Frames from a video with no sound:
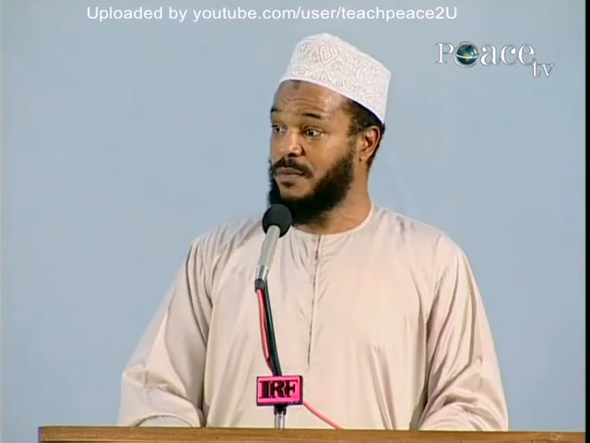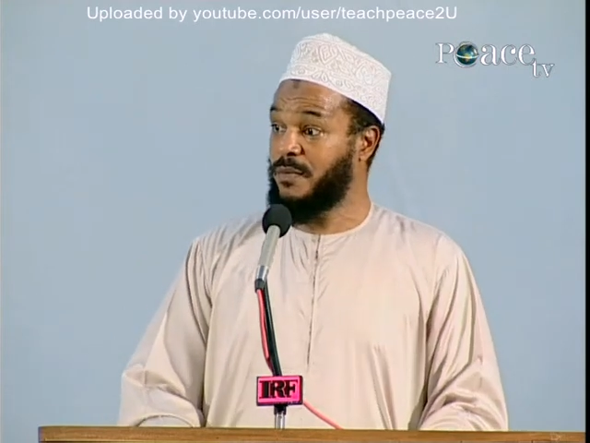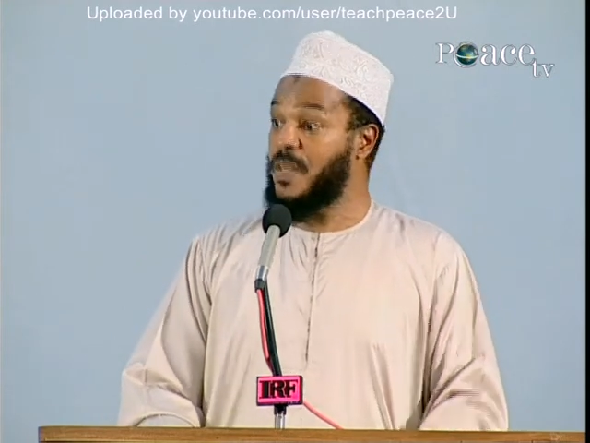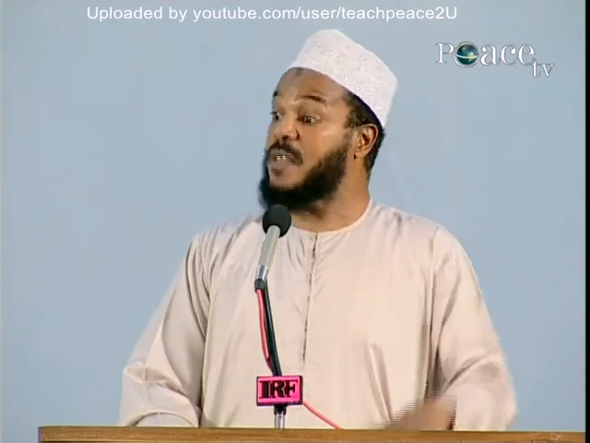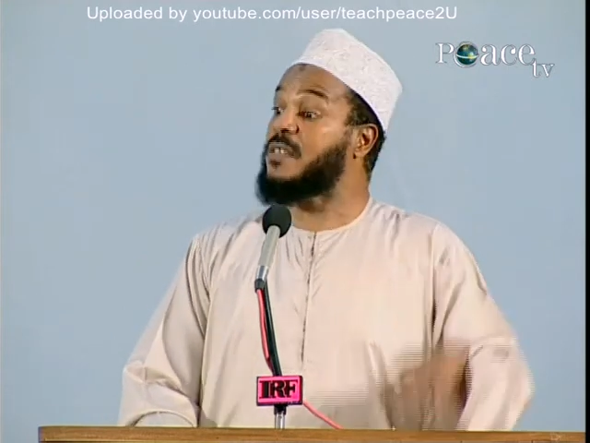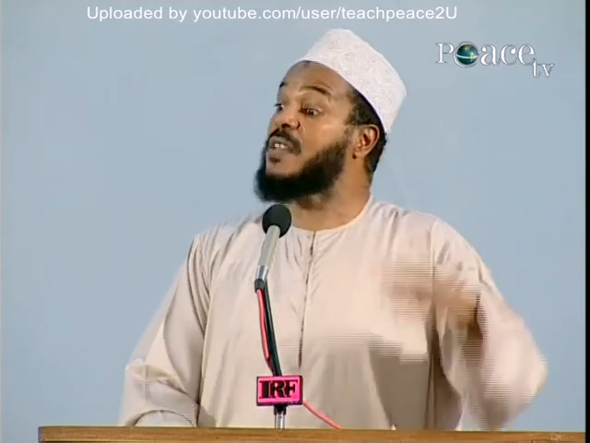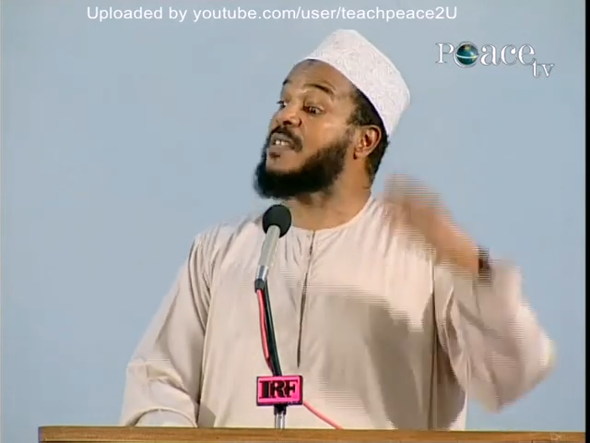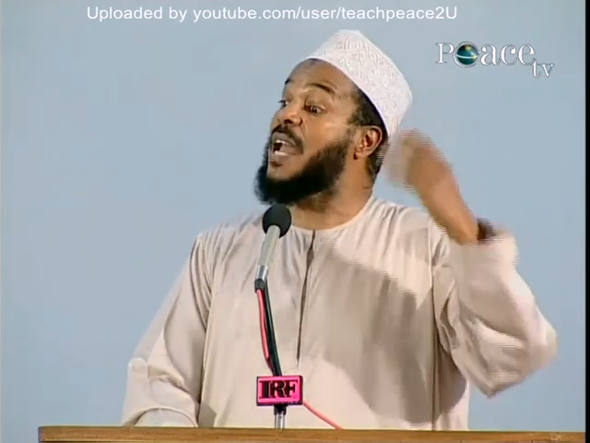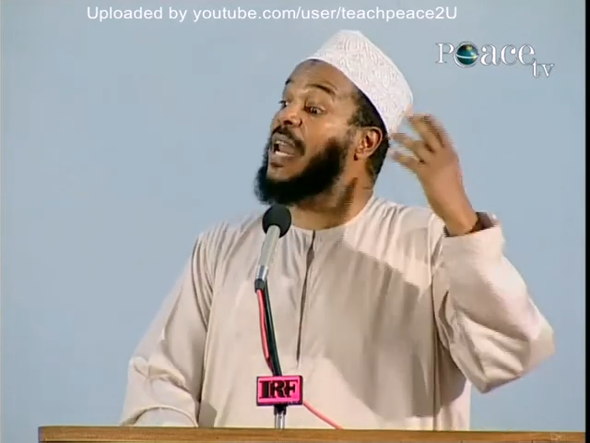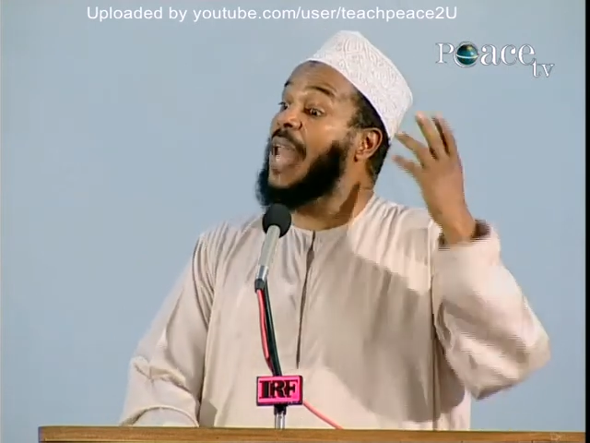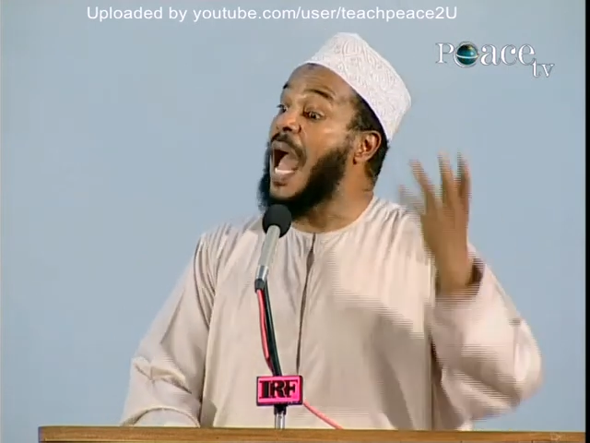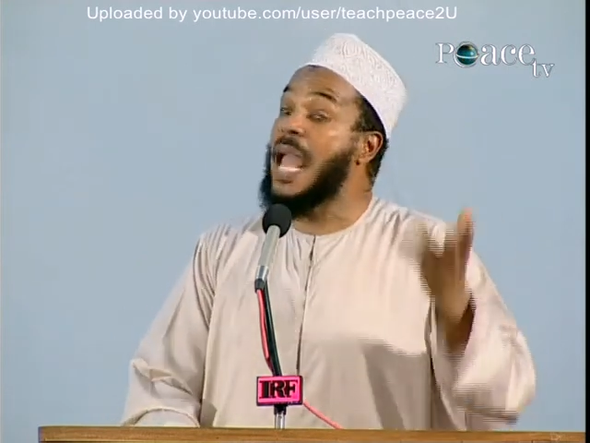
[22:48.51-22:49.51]
This is a
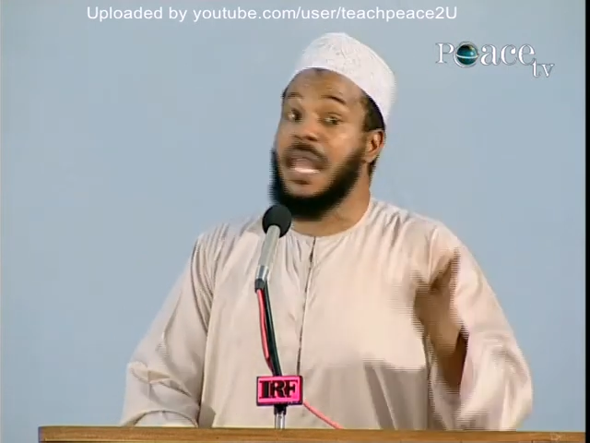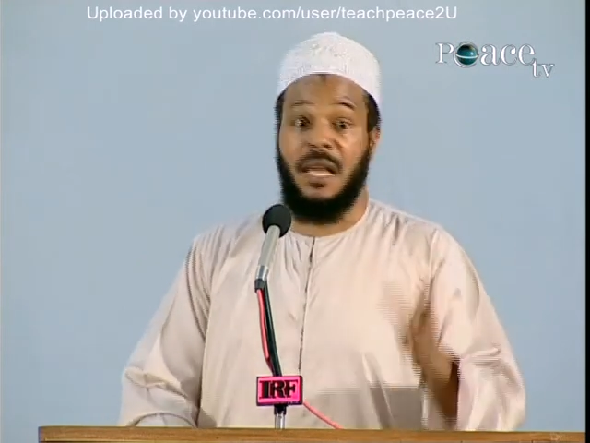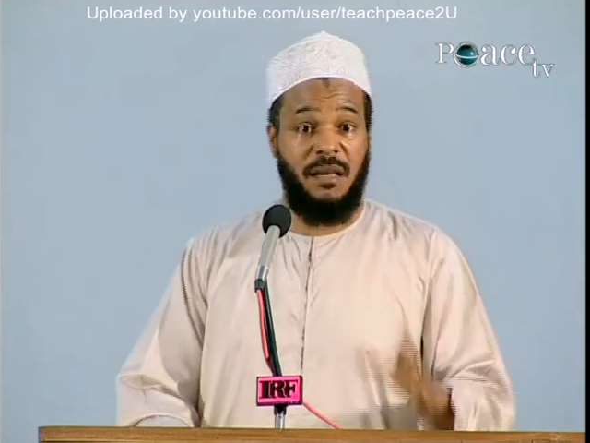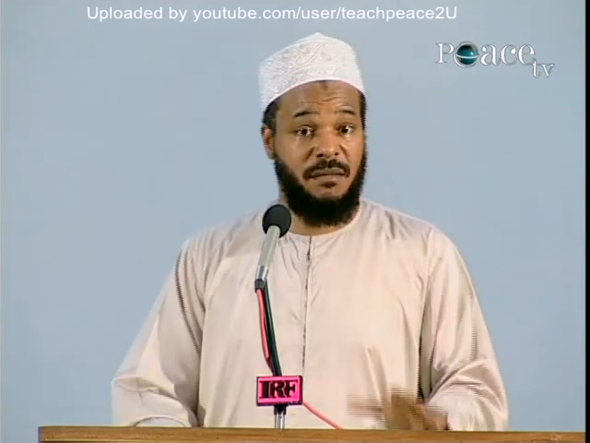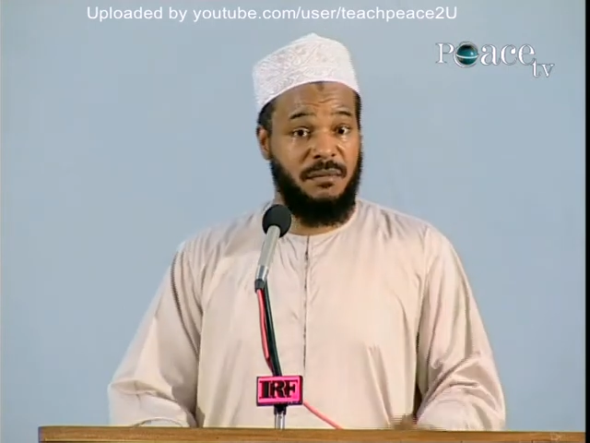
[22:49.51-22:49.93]
lie.